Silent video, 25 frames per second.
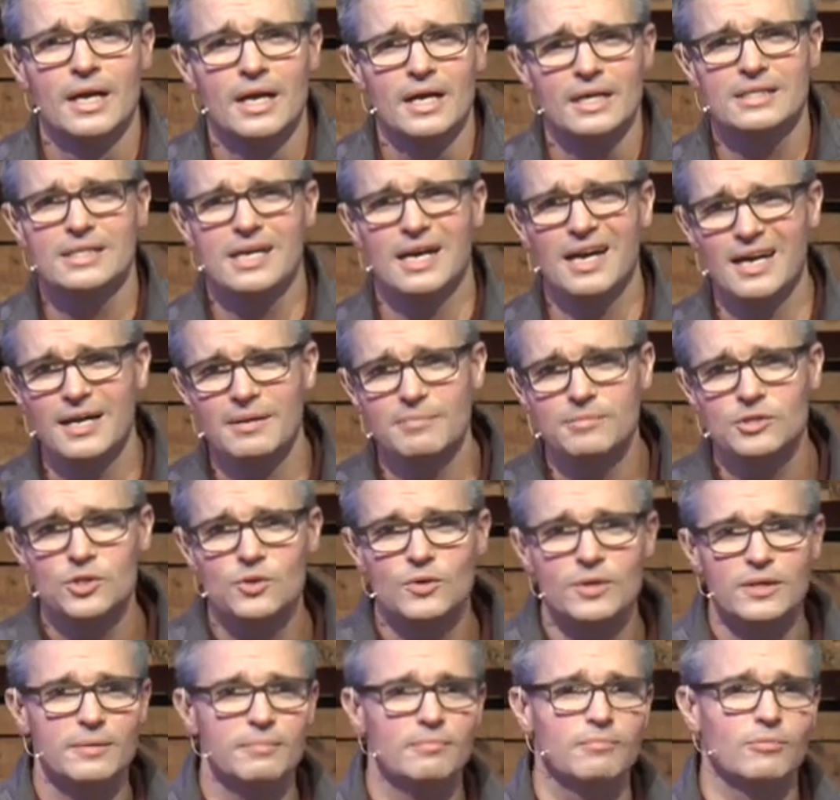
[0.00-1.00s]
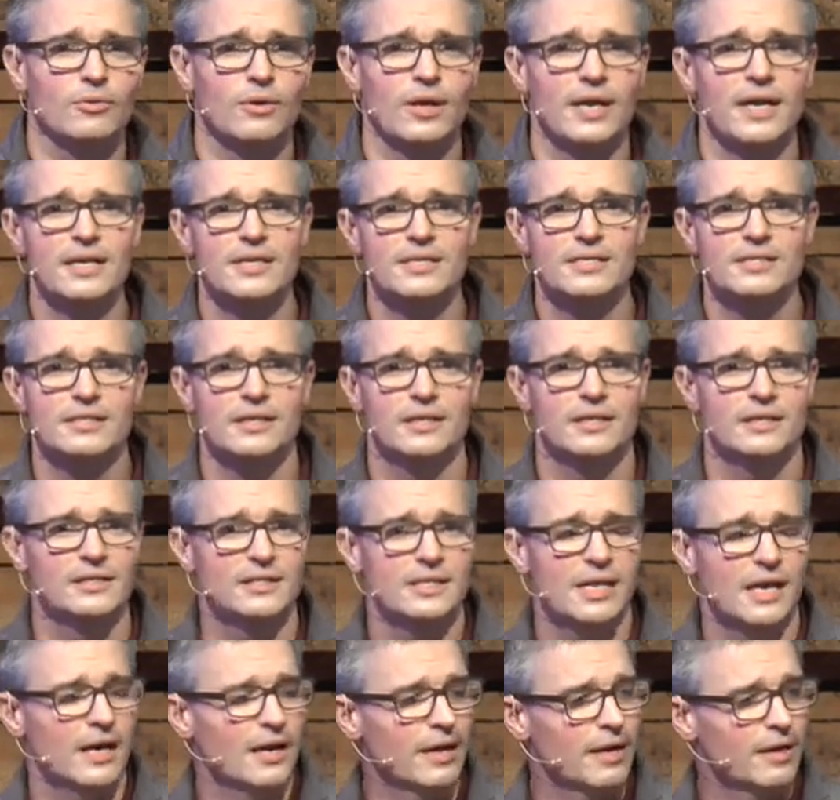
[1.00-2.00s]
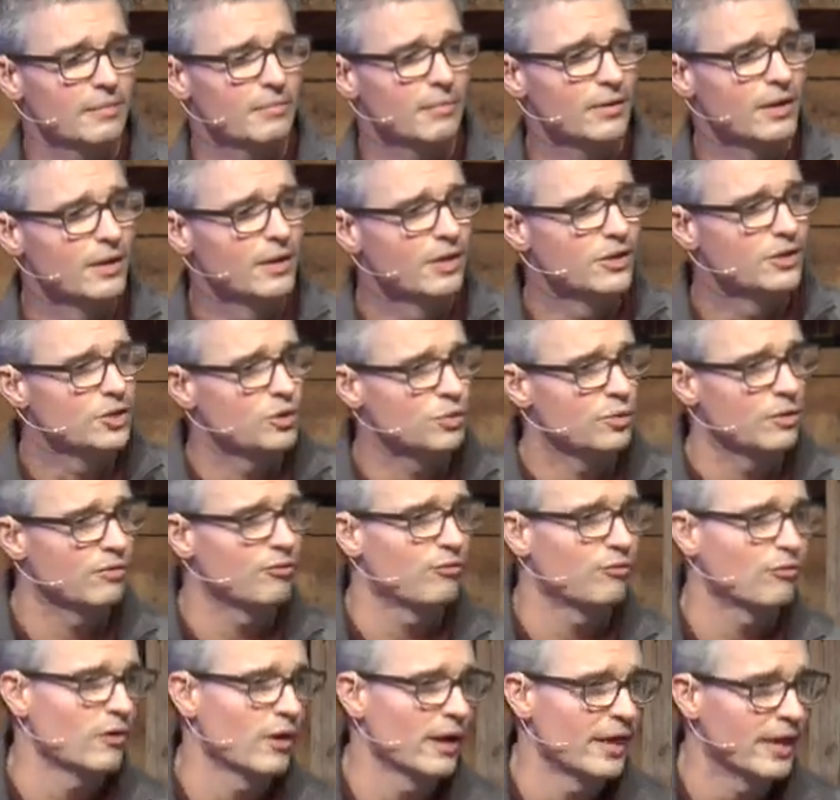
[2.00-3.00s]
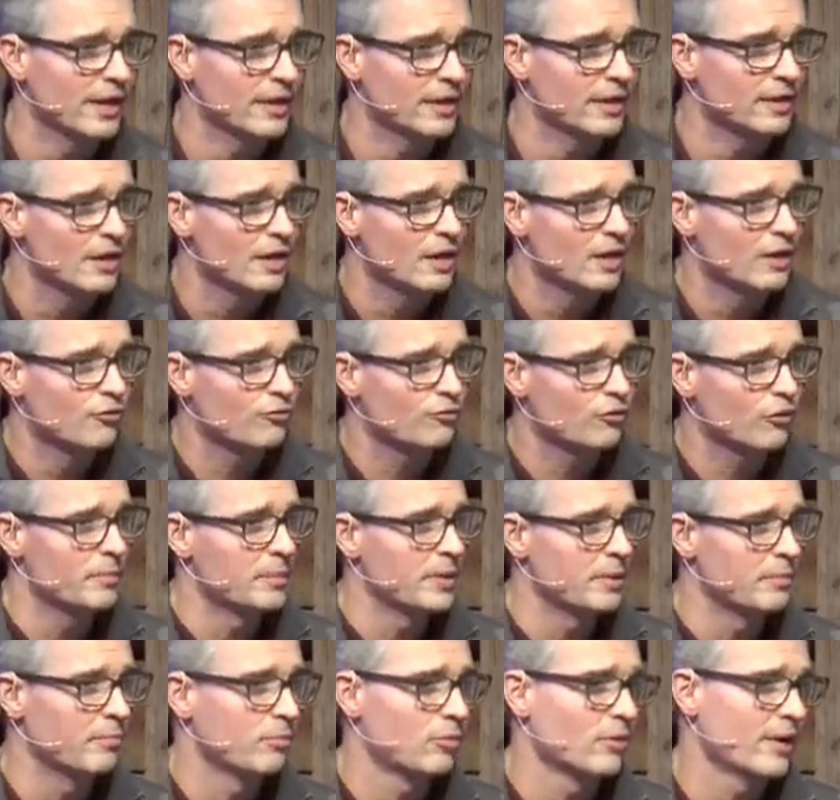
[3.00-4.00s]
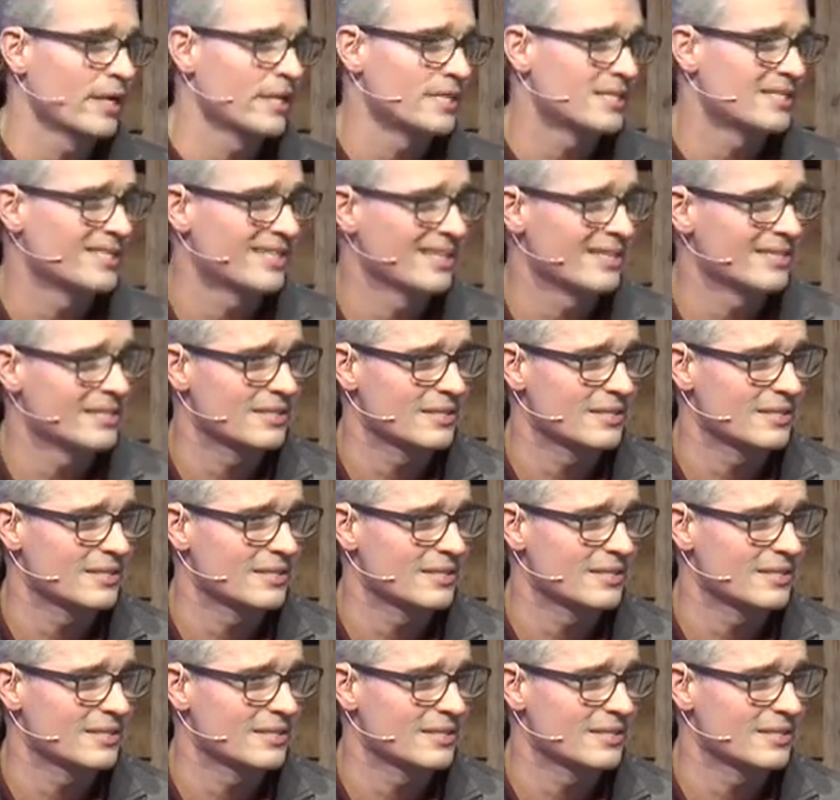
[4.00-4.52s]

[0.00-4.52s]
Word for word: A time to embrace and a time to refrain from embracing.